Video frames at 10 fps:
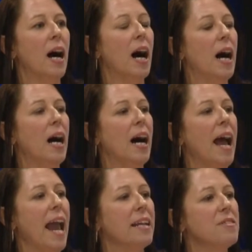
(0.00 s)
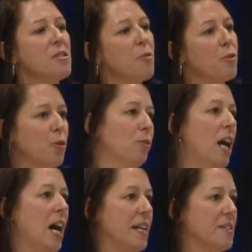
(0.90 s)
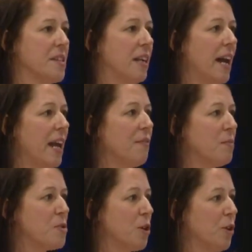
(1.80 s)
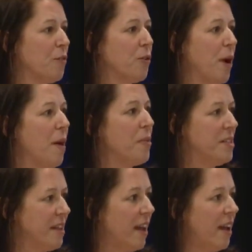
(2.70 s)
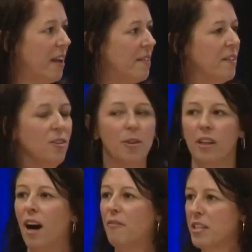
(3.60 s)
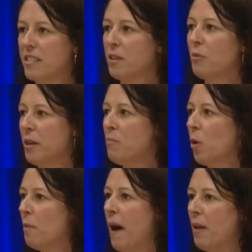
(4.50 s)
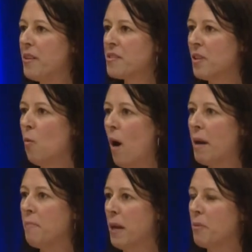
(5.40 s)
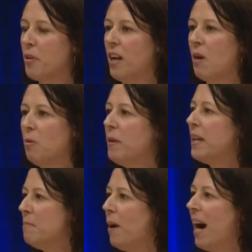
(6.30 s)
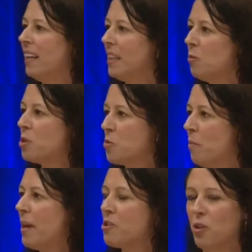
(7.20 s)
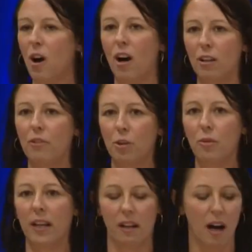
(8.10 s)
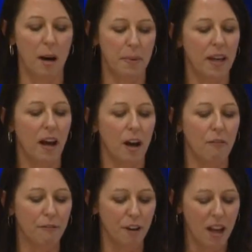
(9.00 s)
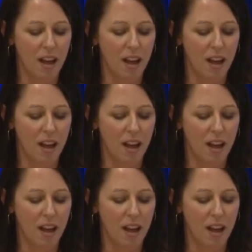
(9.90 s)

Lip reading: and some through lines that I have observed throughout the day. And then you can obviously read more about this in the white paper that I will be compiling, which we'll make sure all of you get a copy of.